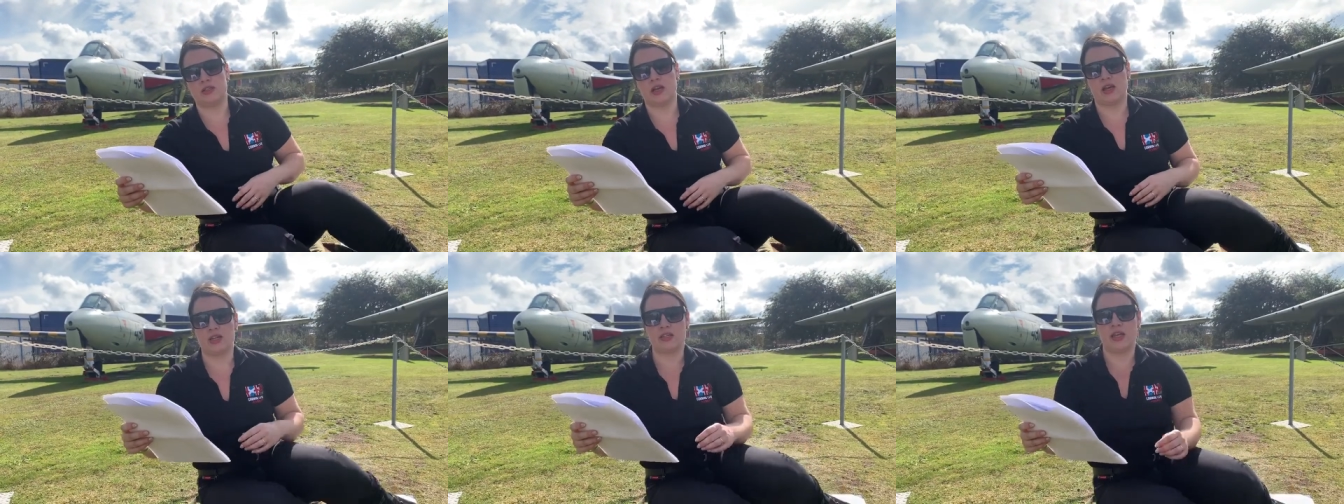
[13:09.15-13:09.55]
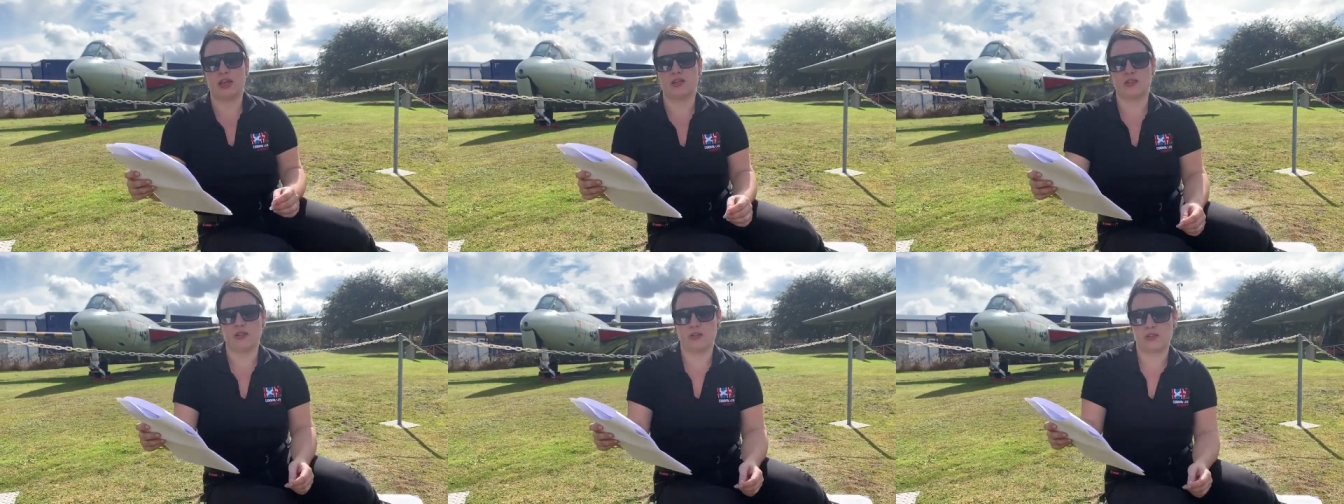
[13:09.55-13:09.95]
a
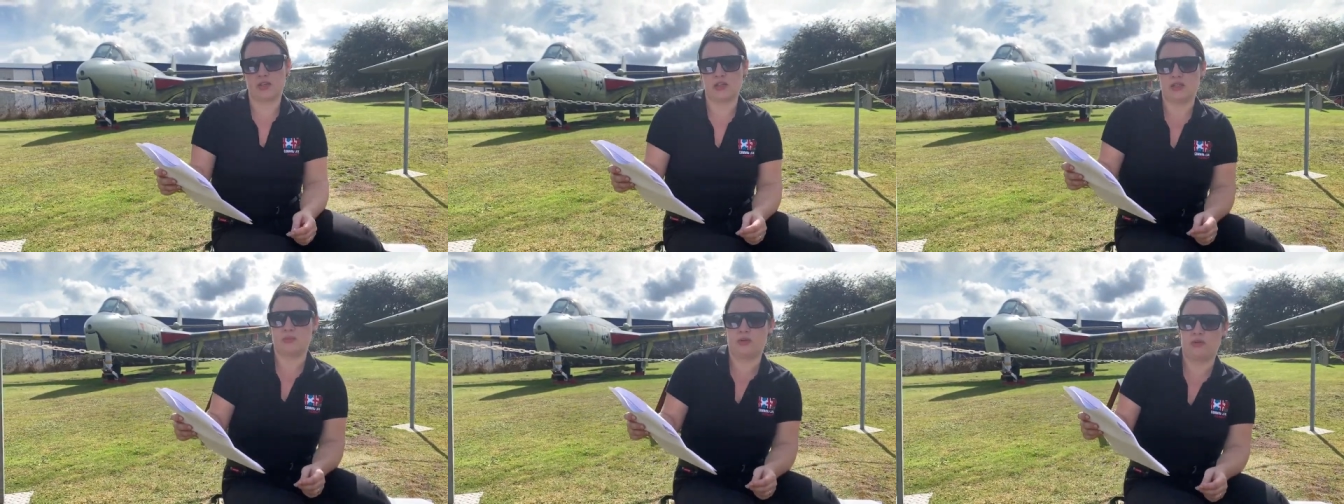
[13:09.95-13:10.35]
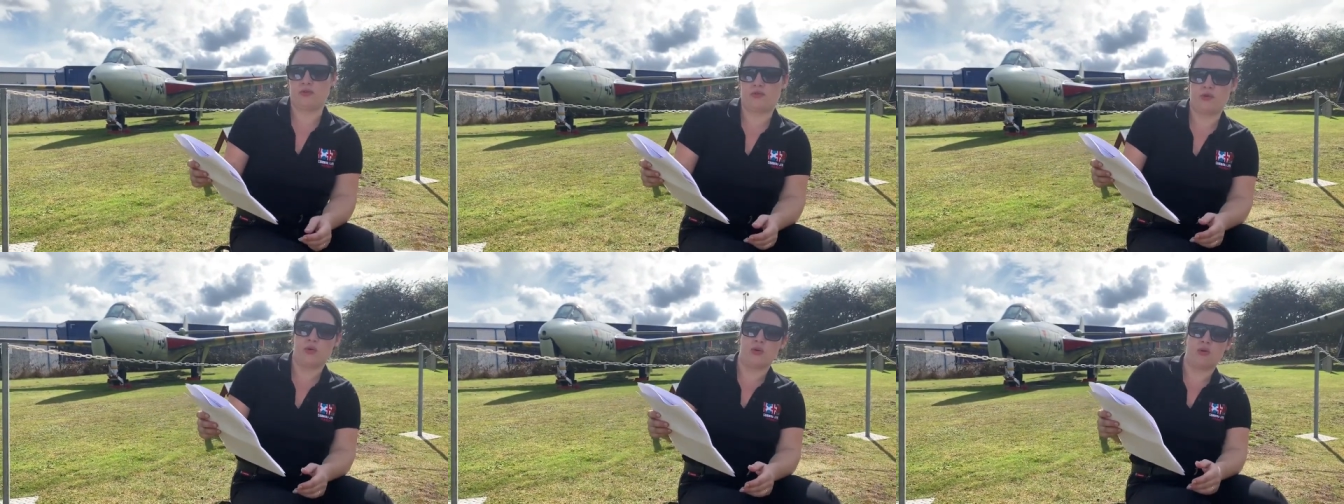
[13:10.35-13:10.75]
tax assessment
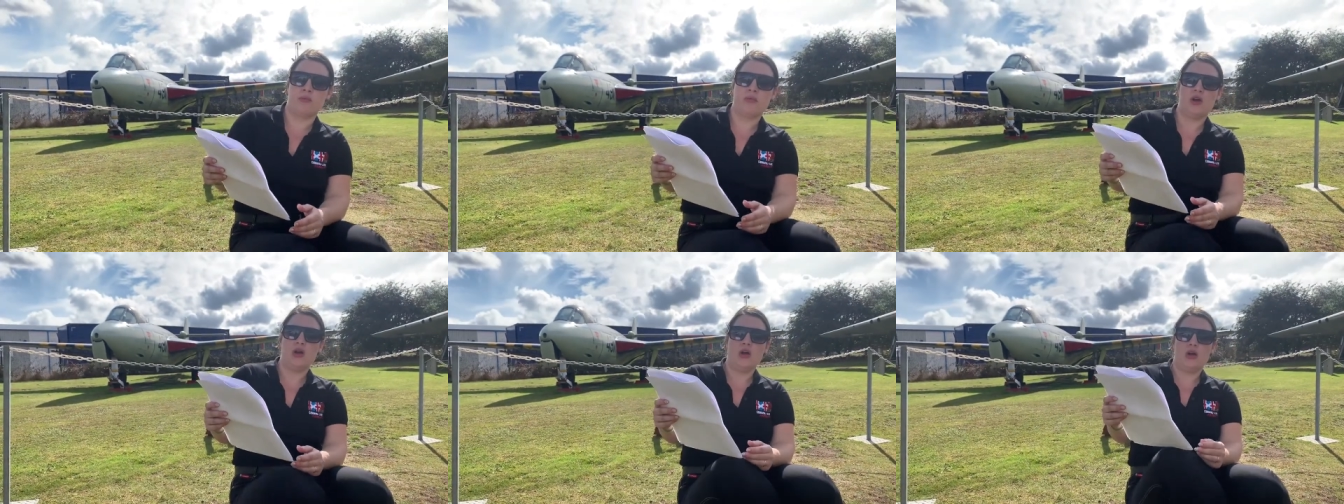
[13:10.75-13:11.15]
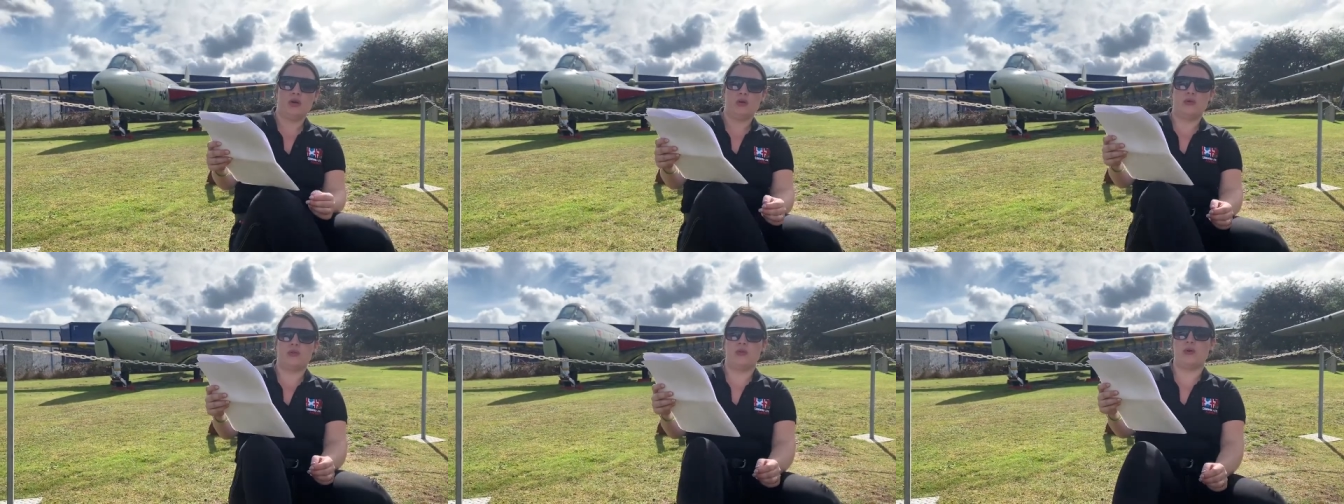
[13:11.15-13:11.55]
form,
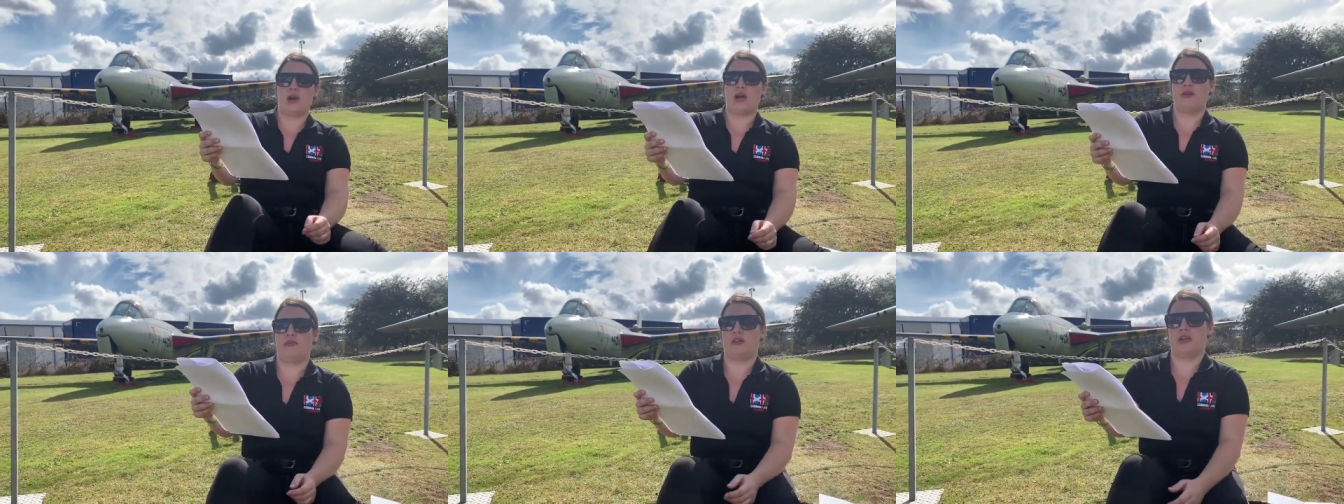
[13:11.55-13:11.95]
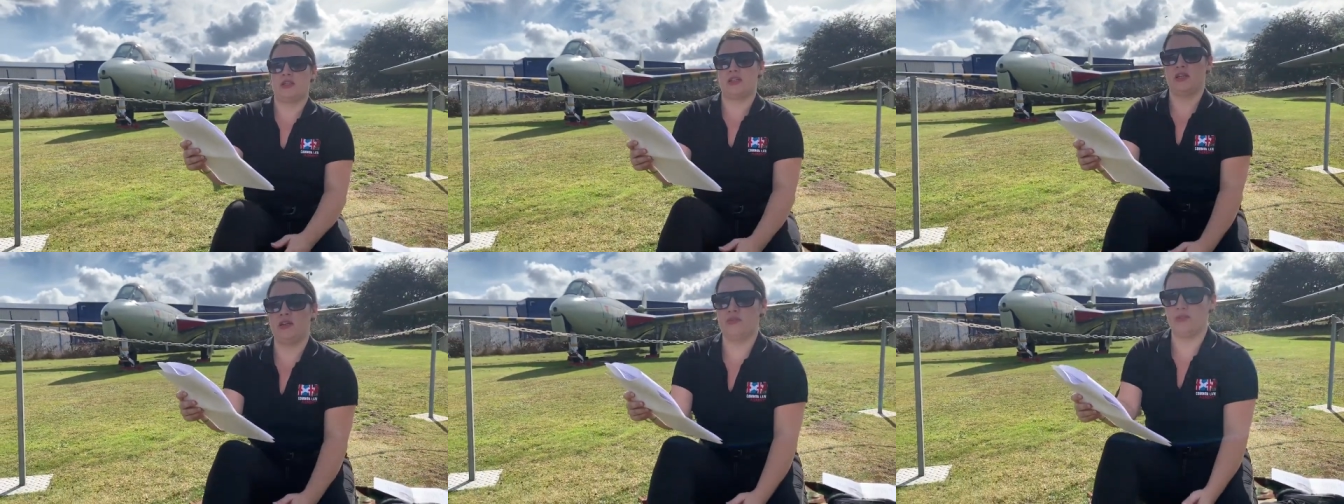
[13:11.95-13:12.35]
or not having a
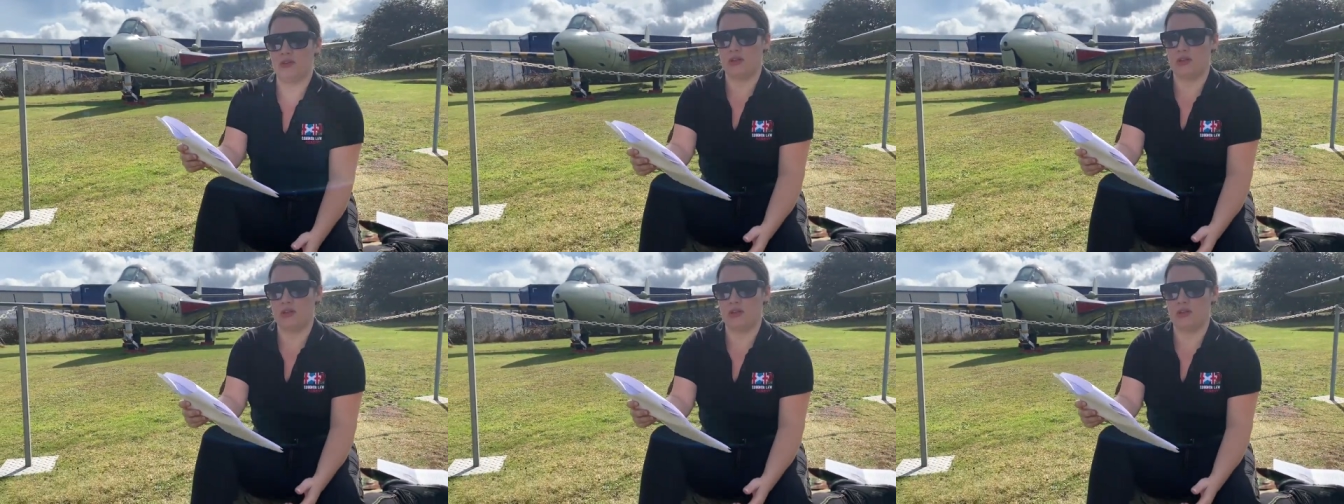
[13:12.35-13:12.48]
TV